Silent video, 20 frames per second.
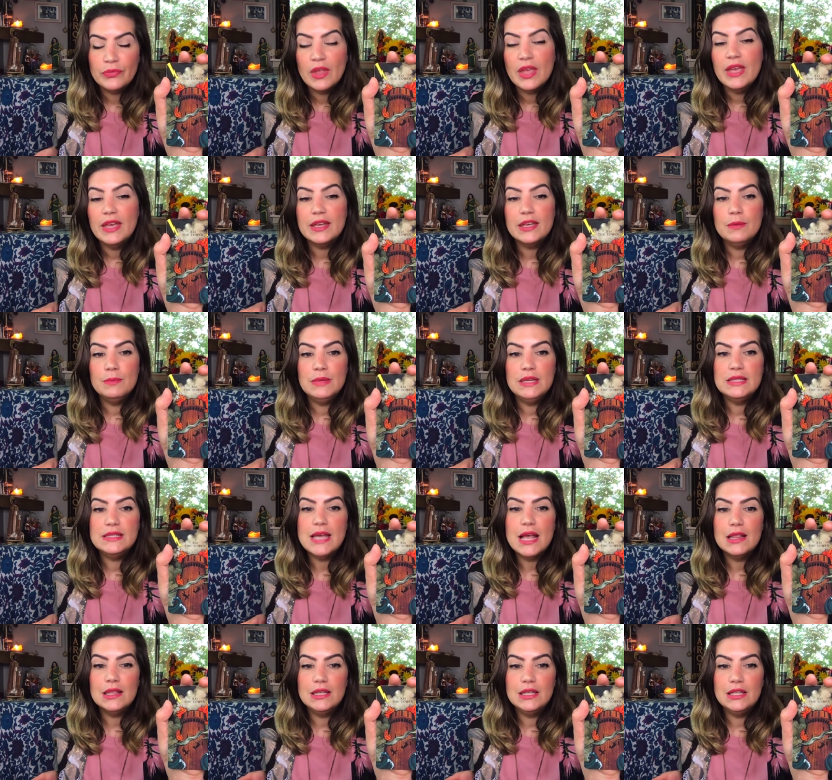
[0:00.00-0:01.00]
It can be
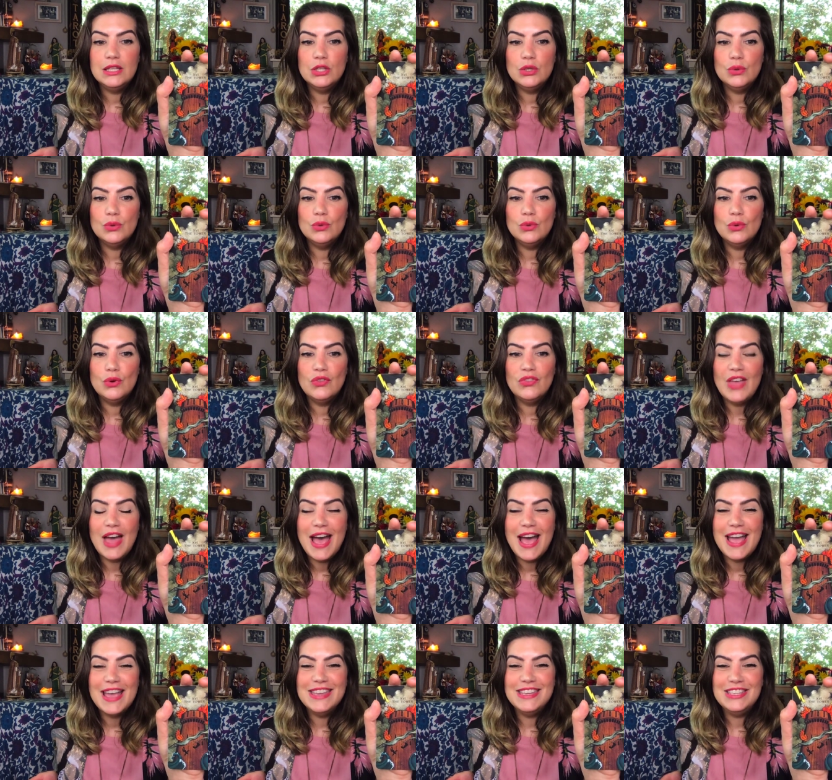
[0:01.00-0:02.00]
telling you
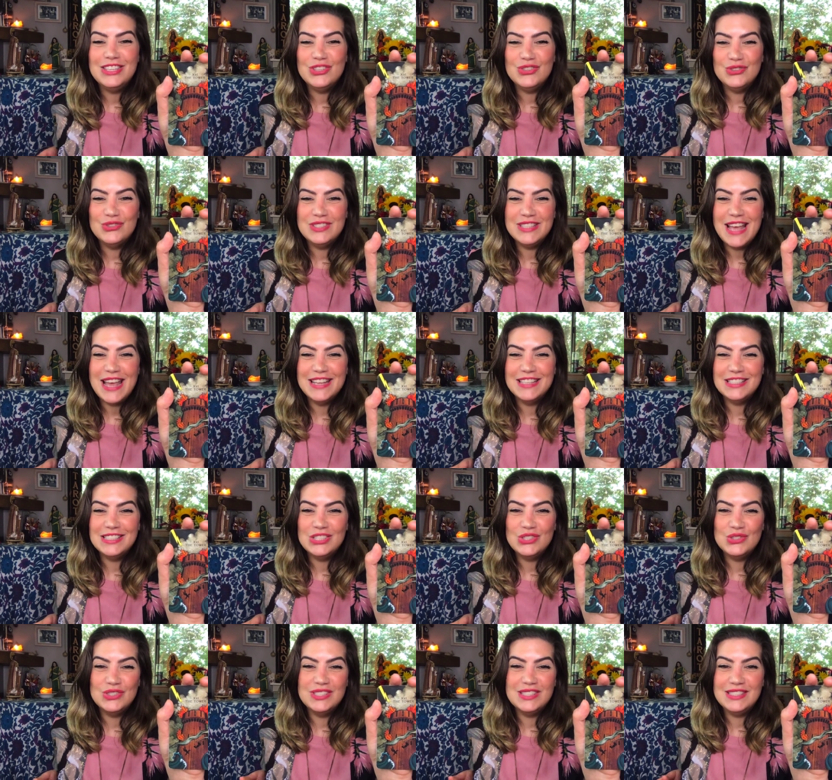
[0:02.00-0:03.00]
that you tend
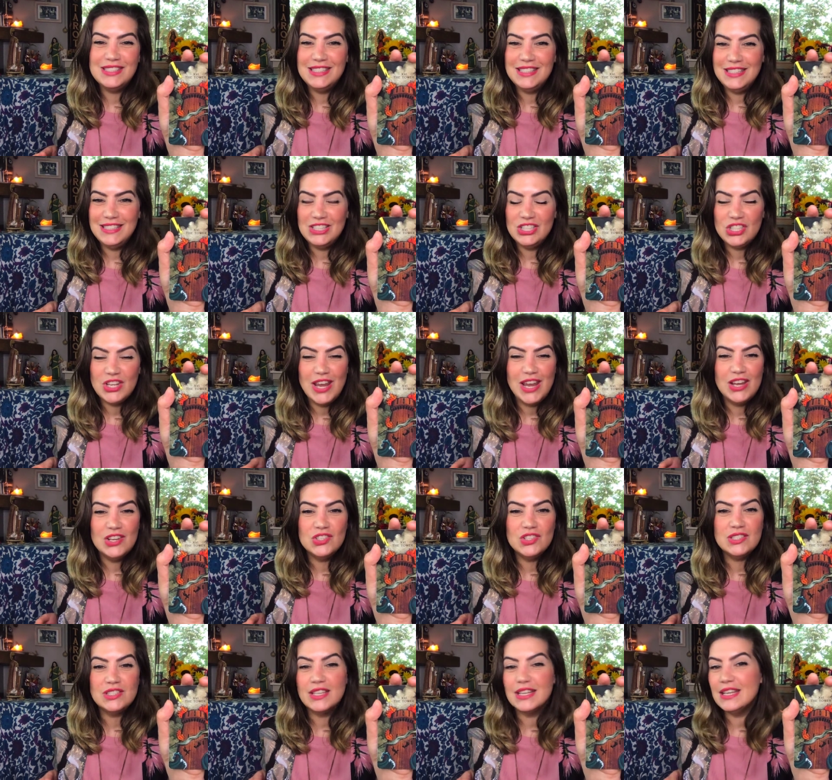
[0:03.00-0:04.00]
to see change
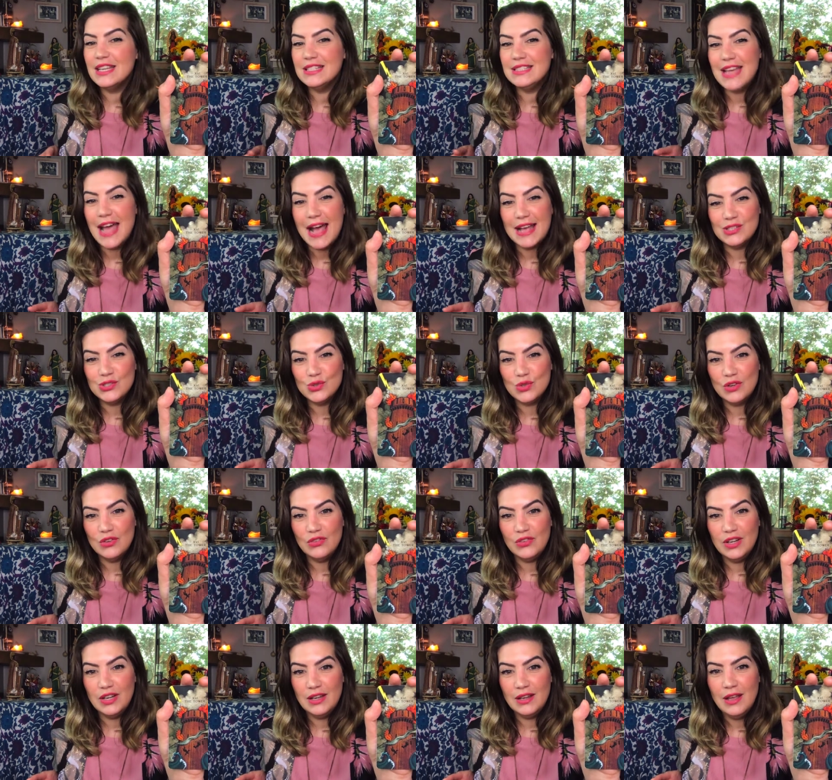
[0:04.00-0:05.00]
as a
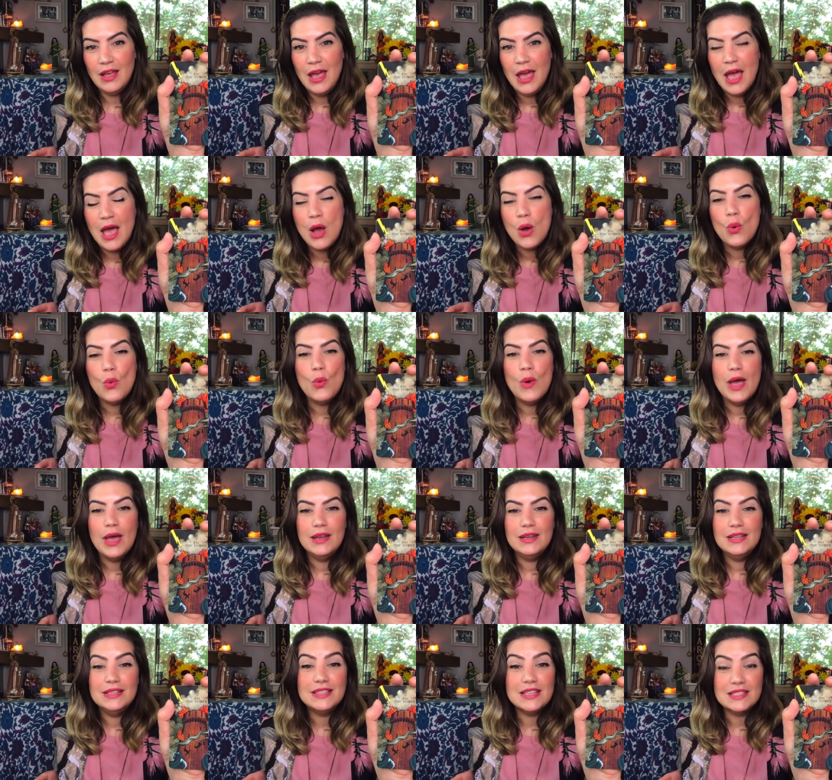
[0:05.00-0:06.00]
catastrophe
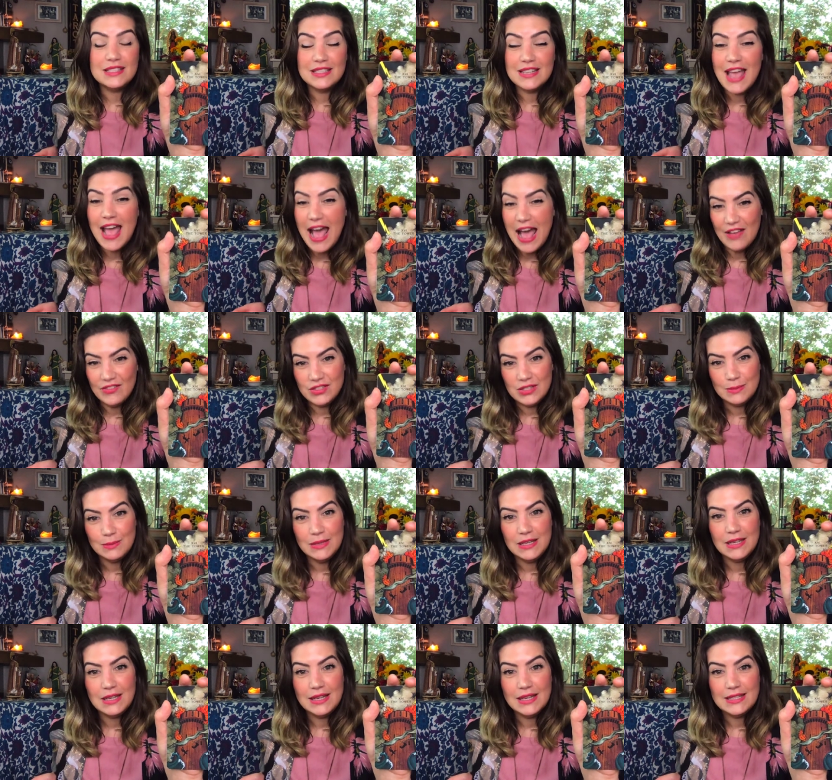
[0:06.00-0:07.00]
when it doesn't have to
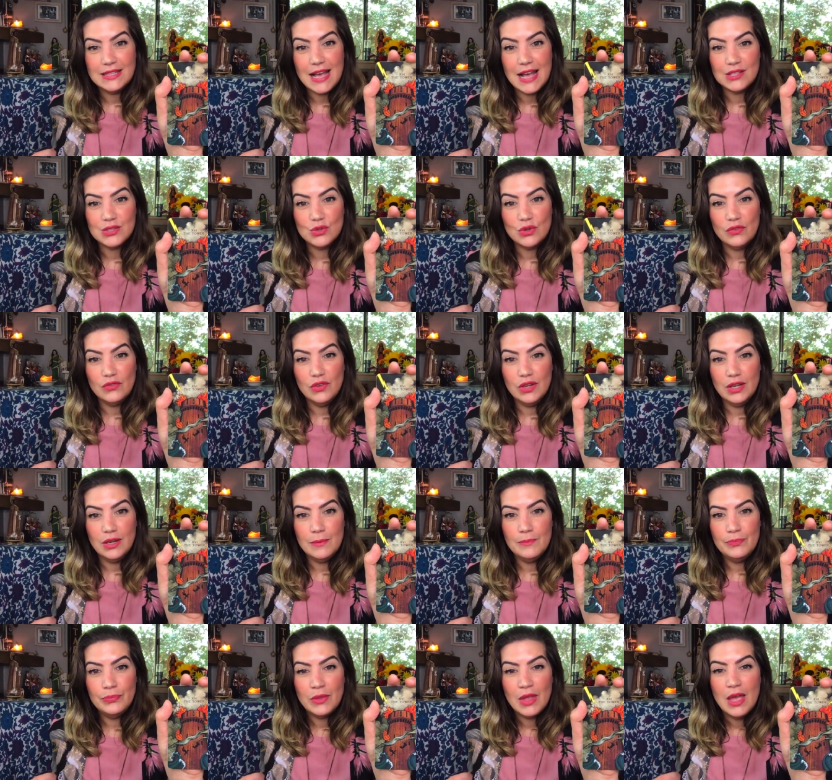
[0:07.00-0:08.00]
be a catastrophe.